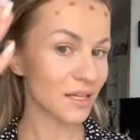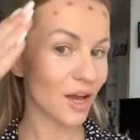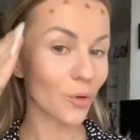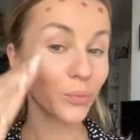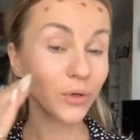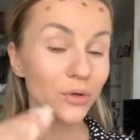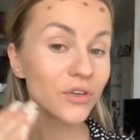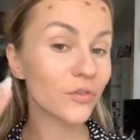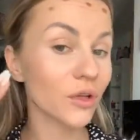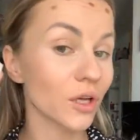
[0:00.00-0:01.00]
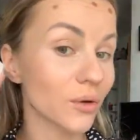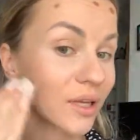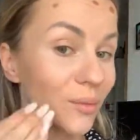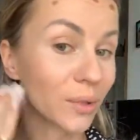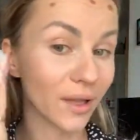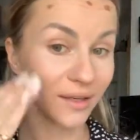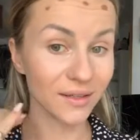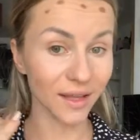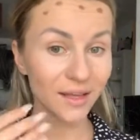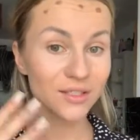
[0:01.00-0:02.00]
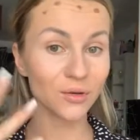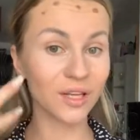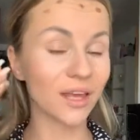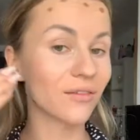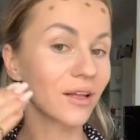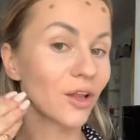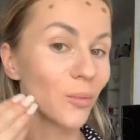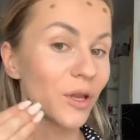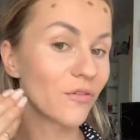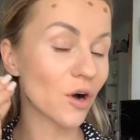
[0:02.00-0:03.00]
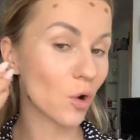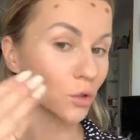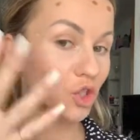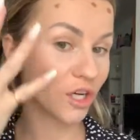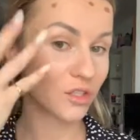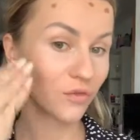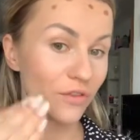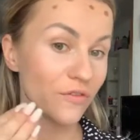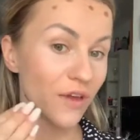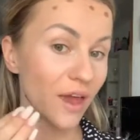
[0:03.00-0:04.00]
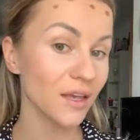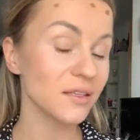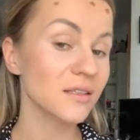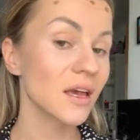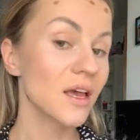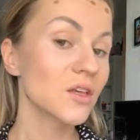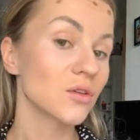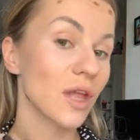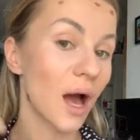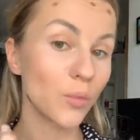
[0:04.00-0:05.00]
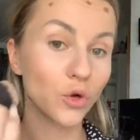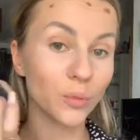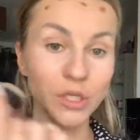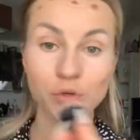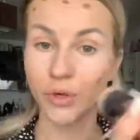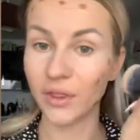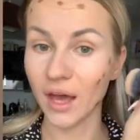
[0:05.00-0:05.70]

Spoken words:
how beautifully already blended, so it give a little bit of a contrast of the face. So now I'm going to be doing the